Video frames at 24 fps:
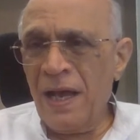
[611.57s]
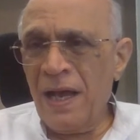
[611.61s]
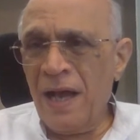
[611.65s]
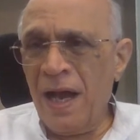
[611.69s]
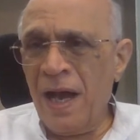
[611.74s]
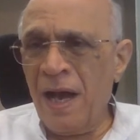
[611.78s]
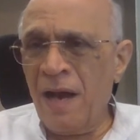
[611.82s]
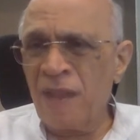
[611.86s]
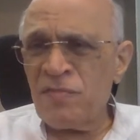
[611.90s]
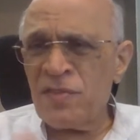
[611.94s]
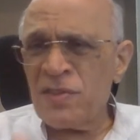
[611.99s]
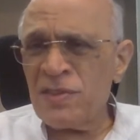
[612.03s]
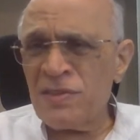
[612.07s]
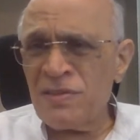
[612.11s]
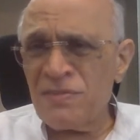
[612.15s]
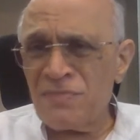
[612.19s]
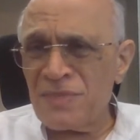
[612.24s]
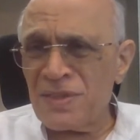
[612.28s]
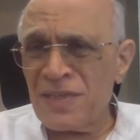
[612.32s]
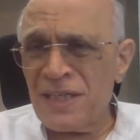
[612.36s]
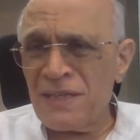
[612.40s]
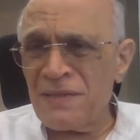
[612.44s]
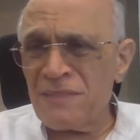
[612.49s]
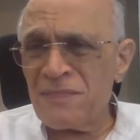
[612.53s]
After
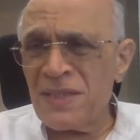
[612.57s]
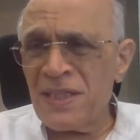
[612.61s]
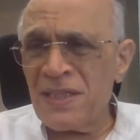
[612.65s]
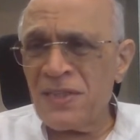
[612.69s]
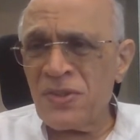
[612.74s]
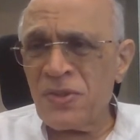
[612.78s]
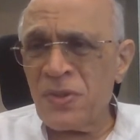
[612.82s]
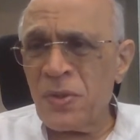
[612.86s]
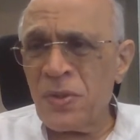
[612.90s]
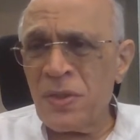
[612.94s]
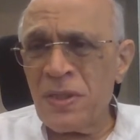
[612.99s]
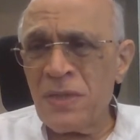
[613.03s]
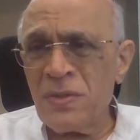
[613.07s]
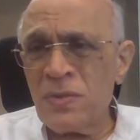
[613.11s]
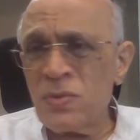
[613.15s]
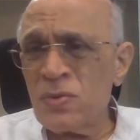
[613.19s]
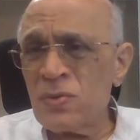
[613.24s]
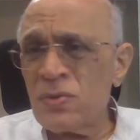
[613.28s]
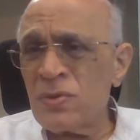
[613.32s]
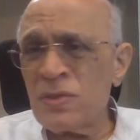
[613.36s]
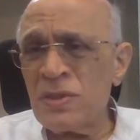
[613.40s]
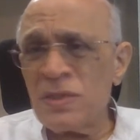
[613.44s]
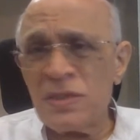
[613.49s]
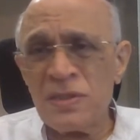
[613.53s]
some time, that toy
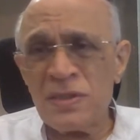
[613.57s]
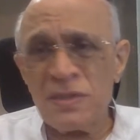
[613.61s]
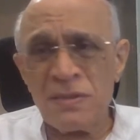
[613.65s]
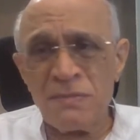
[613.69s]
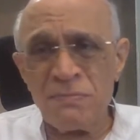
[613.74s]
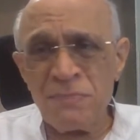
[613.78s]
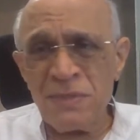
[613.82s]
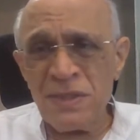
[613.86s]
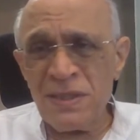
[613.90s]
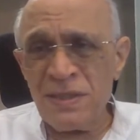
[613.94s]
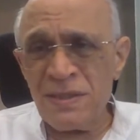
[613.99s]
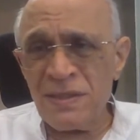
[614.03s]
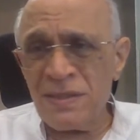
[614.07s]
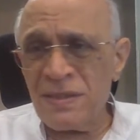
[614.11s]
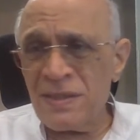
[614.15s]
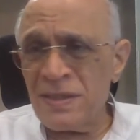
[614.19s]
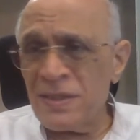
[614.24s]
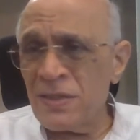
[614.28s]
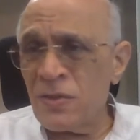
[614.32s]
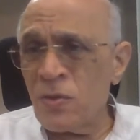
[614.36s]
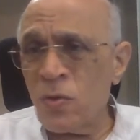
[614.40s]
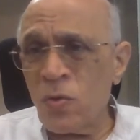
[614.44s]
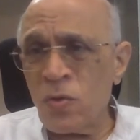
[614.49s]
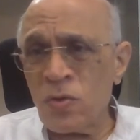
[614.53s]
loses its appeal.
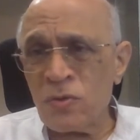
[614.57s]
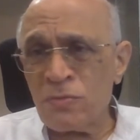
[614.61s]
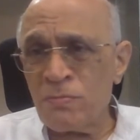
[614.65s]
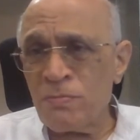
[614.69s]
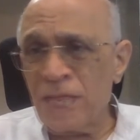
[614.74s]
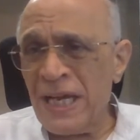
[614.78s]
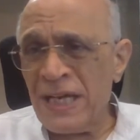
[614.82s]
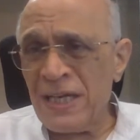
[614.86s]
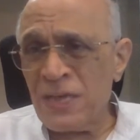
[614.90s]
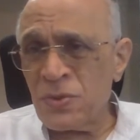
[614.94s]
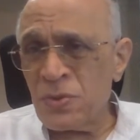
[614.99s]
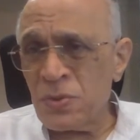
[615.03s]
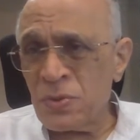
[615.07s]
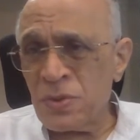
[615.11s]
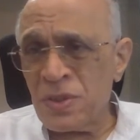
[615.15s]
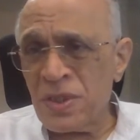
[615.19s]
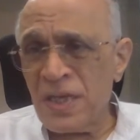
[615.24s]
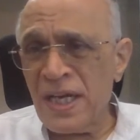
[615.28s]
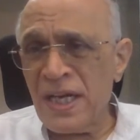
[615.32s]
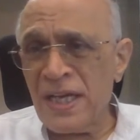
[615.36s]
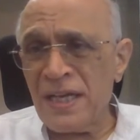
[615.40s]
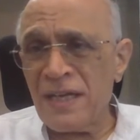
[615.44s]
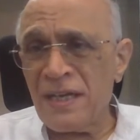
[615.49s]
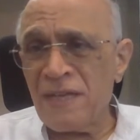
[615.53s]
He goes back to
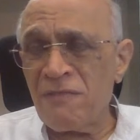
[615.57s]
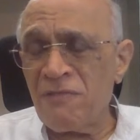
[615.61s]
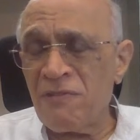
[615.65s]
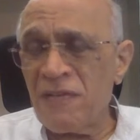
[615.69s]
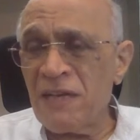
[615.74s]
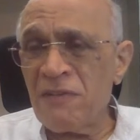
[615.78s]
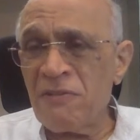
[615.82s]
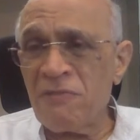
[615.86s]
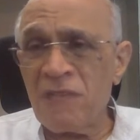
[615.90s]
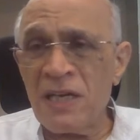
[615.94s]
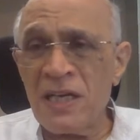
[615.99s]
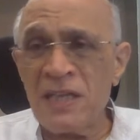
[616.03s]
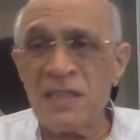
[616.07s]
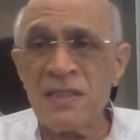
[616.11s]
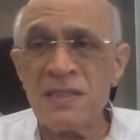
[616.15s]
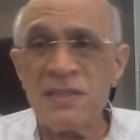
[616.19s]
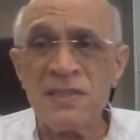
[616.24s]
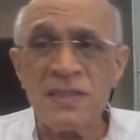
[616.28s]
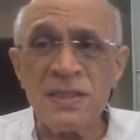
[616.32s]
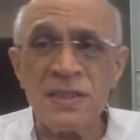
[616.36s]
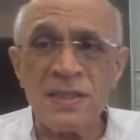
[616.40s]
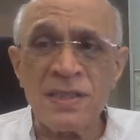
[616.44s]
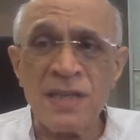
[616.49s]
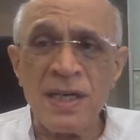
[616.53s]
crying. Why? Why does
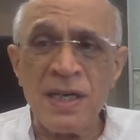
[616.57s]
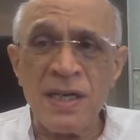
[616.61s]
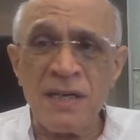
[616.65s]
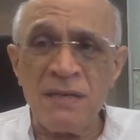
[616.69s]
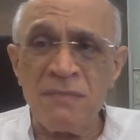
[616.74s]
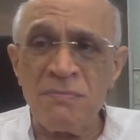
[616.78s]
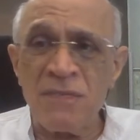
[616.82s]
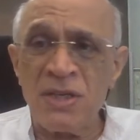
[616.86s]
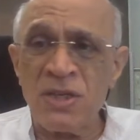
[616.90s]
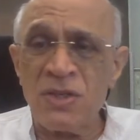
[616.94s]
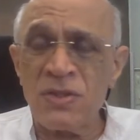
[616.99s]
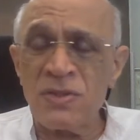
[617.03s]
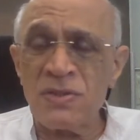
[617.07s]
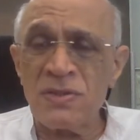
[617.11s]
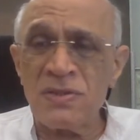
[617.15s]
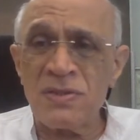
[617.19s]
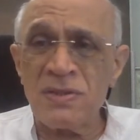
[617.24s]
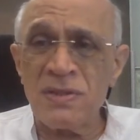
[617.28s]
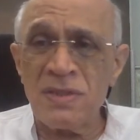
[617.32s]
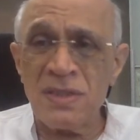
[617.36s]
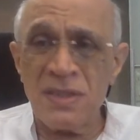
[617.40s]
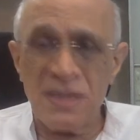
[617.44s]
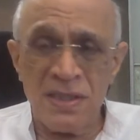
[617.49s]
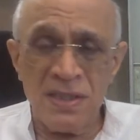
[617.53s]
he cry?
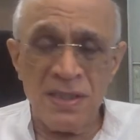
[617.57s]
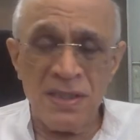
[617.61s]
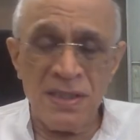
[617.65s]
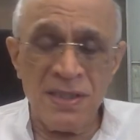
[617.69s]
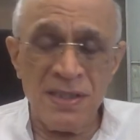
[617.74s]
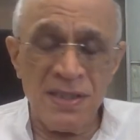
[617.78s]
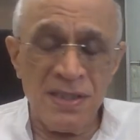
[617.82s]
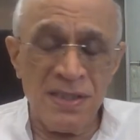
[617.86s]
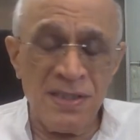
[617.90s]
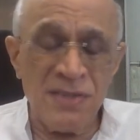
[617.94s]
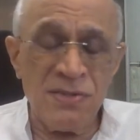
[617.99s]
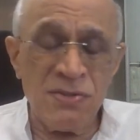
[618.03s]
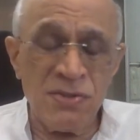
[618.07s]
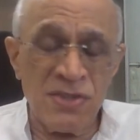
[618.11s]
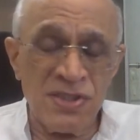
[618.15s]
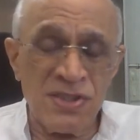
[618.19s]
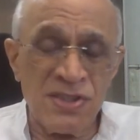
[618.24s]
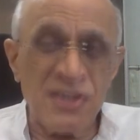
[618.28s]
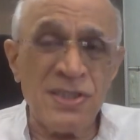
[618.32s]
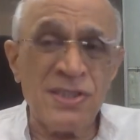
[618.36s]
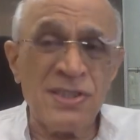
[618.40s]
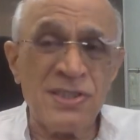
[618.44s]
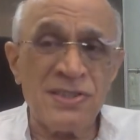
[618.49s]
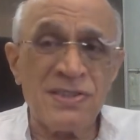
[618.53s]
Because he
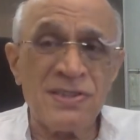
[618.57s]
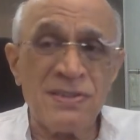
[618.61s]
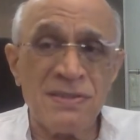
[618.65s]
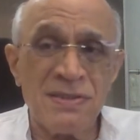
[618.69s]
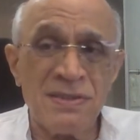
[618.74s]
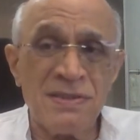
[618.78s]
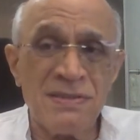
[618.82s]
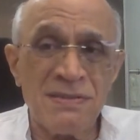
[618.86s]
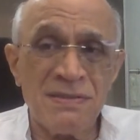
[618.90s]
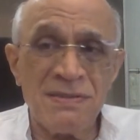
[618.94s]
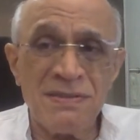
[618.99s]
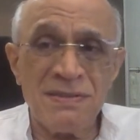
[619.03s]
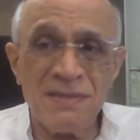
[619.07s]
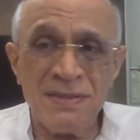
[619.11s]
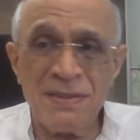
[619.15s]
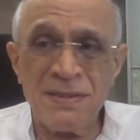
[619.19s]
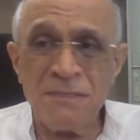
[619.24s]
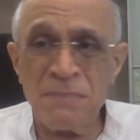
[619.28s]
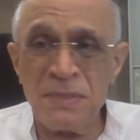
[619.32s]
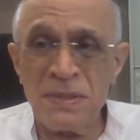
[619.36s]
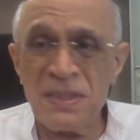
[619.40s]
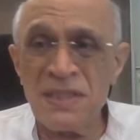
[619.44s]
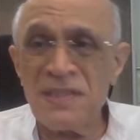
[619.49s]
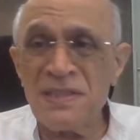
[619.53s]
seeks the
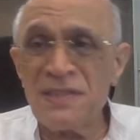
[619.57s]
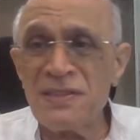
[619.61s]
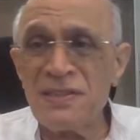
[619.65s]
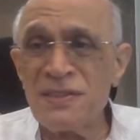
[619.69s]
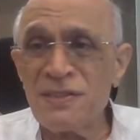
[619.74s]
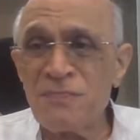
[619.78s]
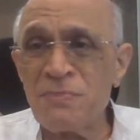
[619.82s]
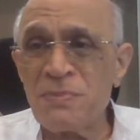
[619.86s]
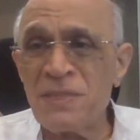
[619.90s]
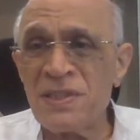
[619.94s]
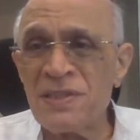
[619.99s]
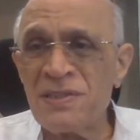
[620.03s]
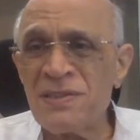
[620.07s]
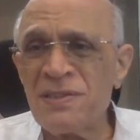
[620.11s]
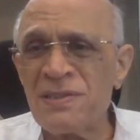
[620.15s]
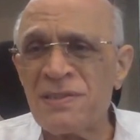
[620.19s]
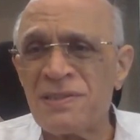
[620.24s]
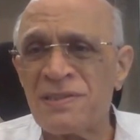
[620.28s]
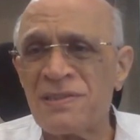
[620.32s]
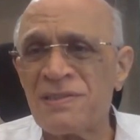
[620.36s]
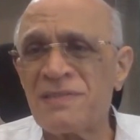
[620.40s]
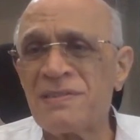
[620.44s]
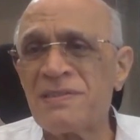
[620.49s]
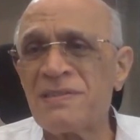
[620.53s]
parents'
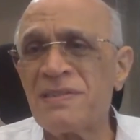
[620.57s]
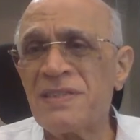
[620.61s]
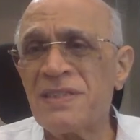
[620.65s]
presence.